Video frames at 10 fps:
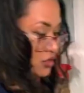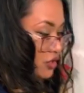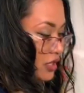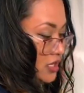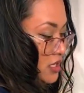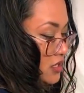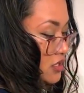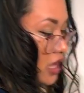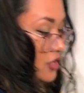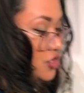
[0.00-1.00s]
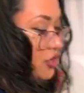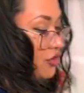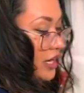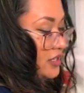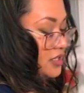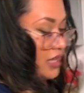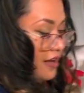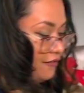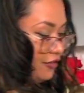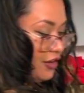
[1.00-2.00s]
So this is such a great
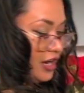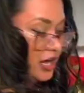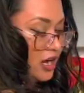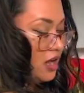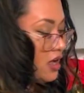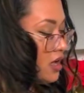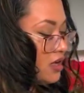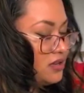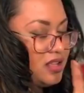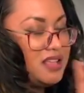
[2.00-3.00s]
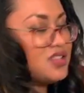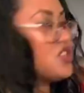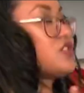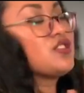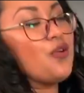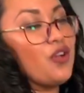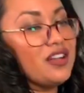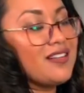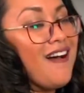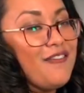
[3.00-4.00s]
savory it's just so
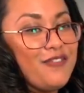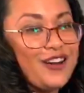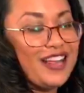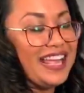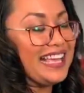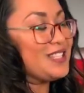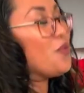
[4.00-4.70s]
good comforting.